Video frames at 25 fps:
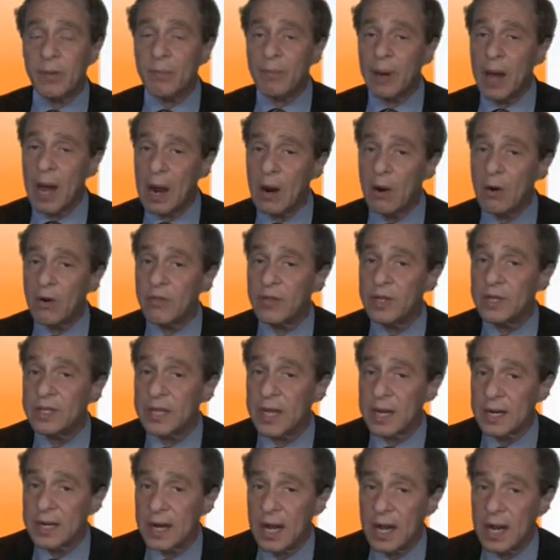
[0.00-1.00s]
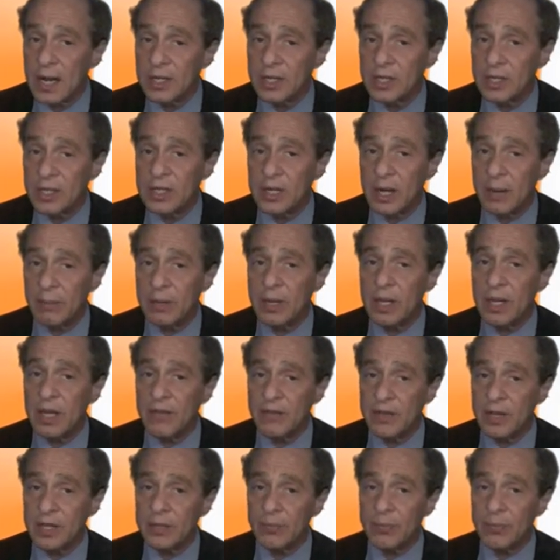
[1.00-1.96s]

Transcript: The power of these technologies, I believe,